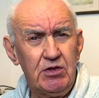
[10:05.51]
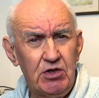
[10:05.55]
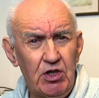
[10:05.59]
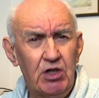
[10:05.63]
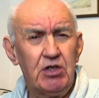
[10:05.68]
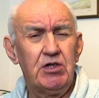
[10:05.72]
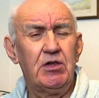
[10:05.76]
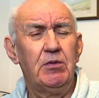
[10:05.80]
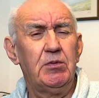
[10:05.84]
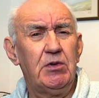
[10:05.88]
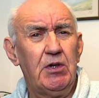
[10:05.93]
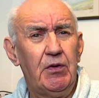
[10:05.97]

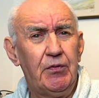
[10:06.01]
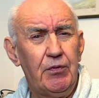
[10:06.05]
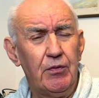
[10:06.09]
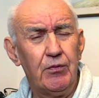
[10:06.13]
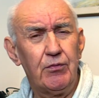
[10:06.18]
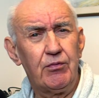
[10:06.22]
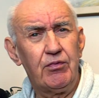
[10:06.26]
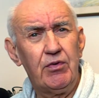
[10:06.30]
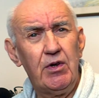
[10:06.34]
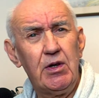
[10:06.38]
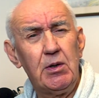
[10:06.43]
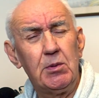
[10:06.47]
just a different
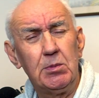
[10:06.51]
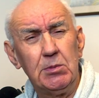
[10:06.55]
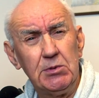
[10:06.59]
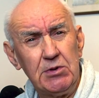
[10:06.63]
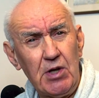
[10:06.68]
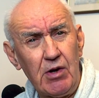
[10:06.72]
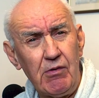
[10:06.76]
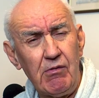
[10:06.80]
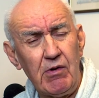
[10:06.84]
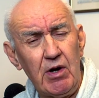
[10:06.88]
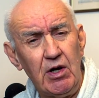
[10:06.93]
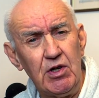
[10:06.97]

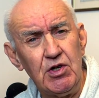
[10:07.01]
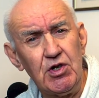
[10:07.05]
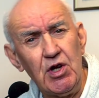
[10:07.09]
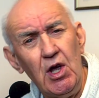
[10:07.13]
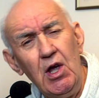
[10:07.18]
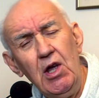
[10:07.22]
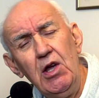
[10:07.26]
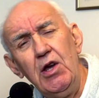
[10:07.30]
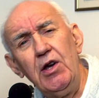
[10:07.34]
frequency range.